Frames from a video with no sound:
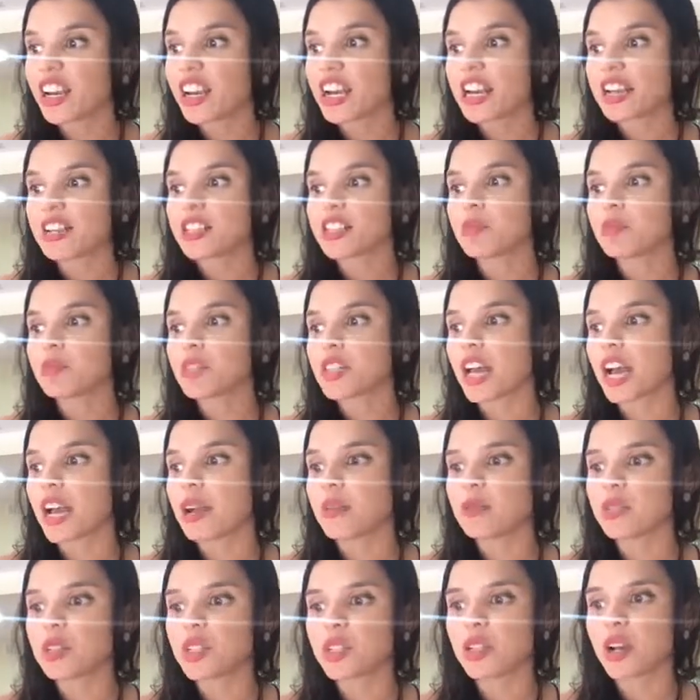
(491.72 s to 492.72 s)

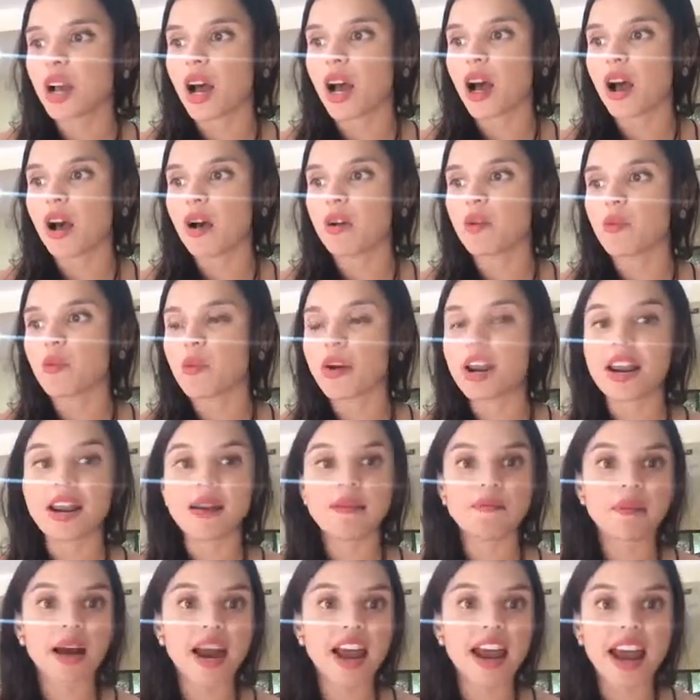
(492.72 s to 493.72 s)
Sometimes
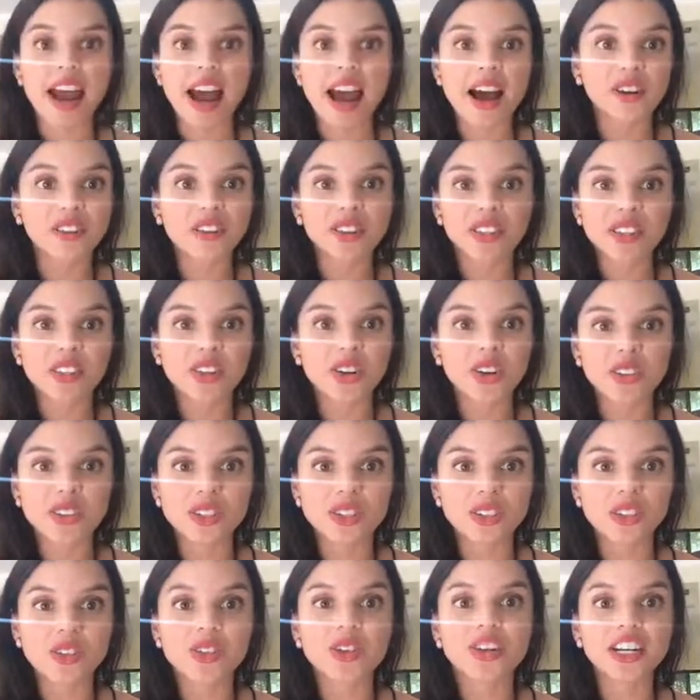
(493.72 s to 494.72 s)
when my house is all
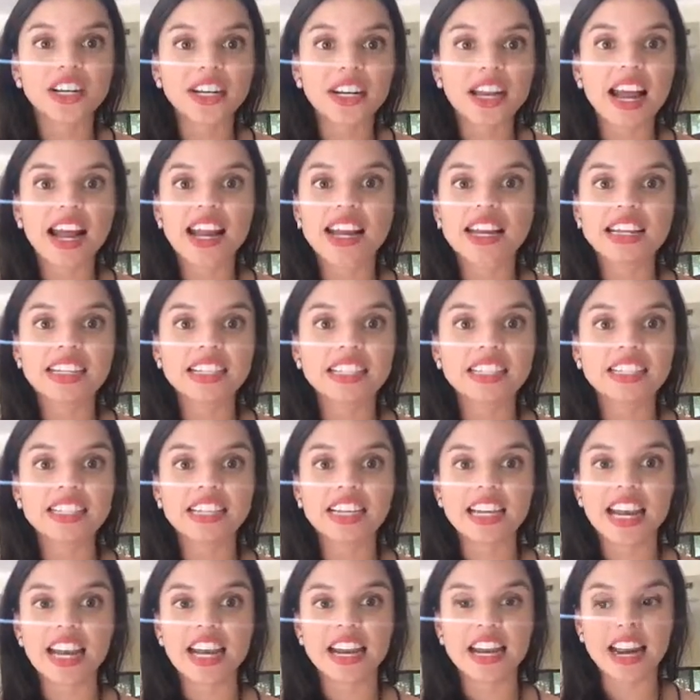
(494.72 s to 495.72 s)
disorganized
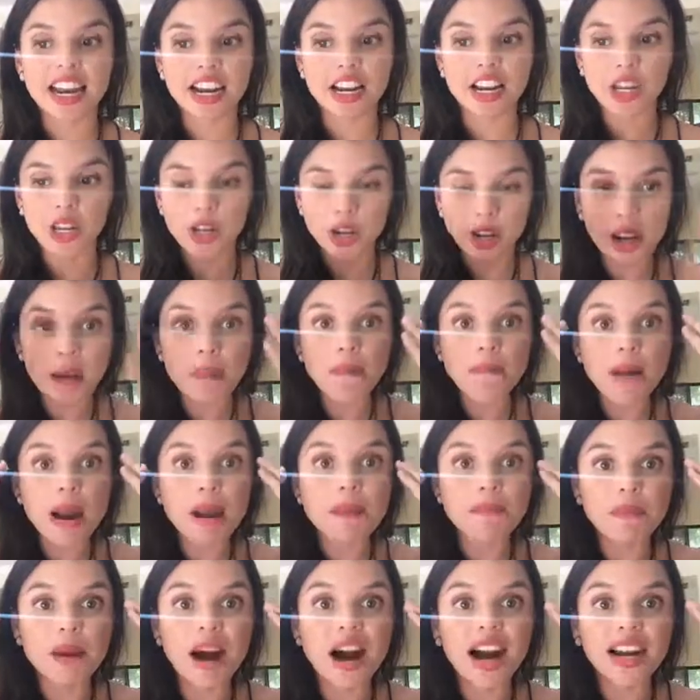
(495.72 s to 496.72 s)
and I look at
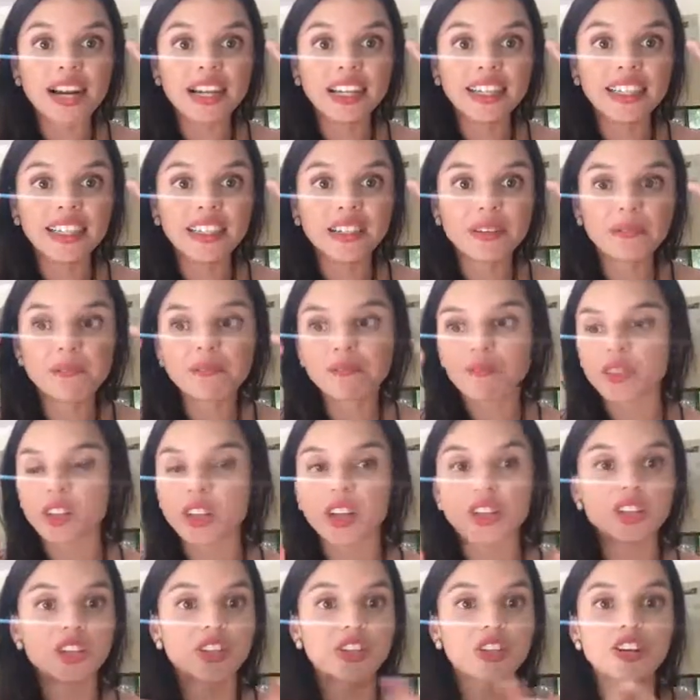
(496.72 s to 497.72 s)
my mind,
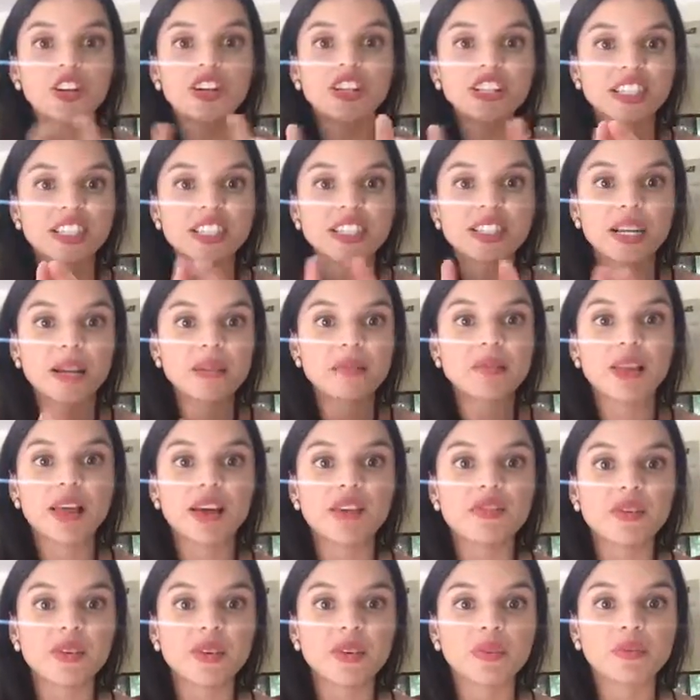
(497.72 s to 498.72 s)
they're at the same
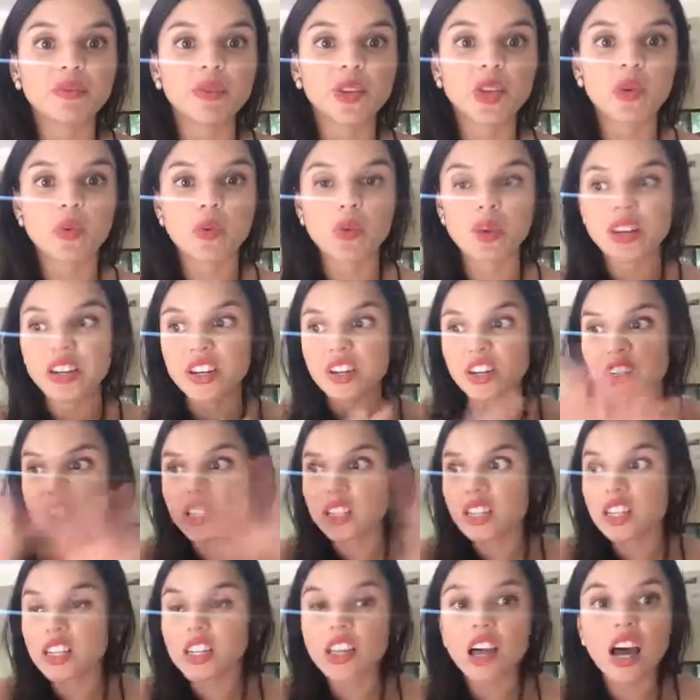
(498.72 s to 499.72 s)
level. When
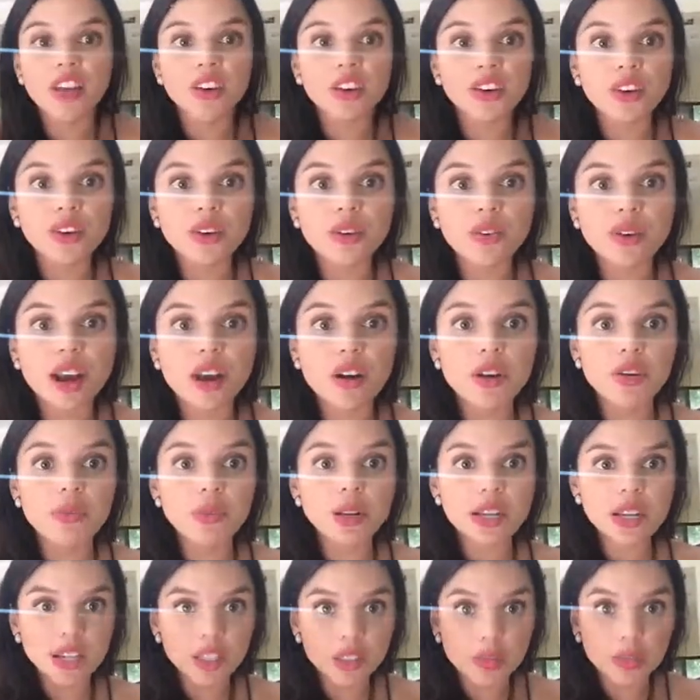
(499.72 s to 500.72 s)
there's clutter around
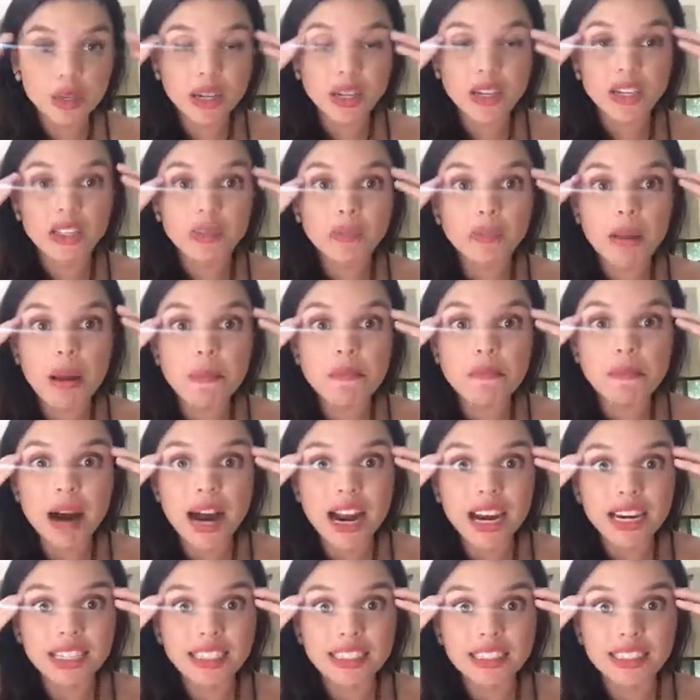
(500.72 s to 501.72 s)
me, it's because my
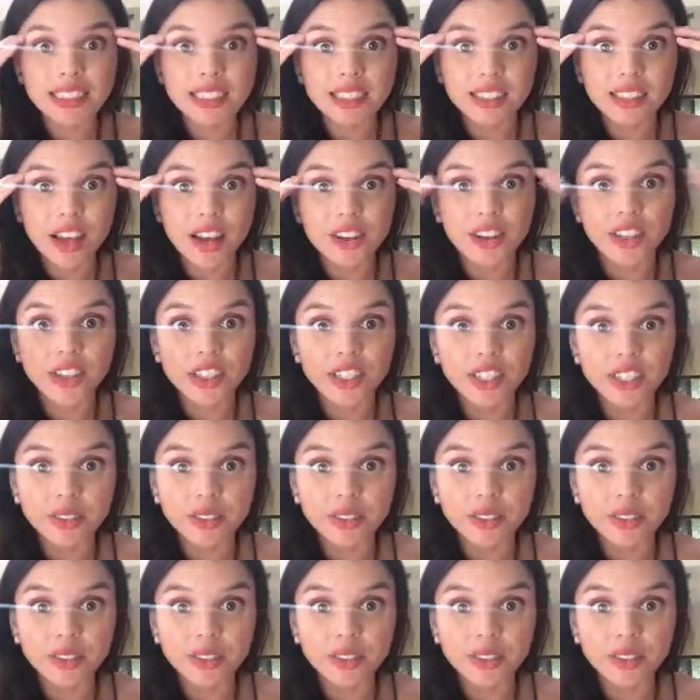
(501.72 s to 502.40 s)
mind is cluttered.